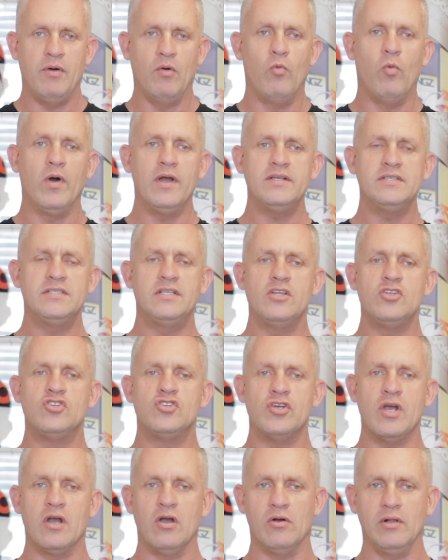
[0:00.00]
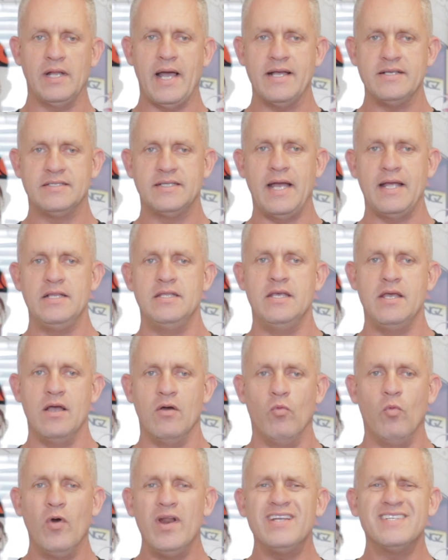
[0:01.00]
But what is the generalized
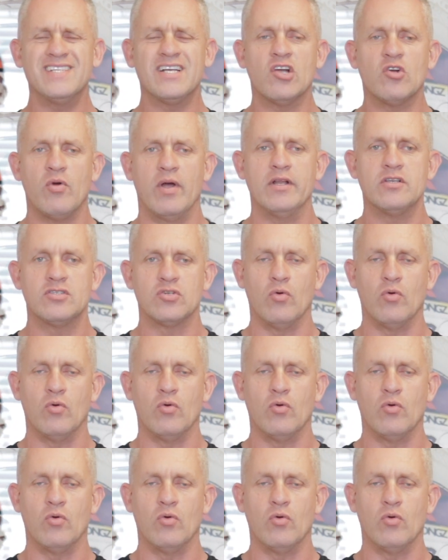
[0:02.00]
idea? What is a credit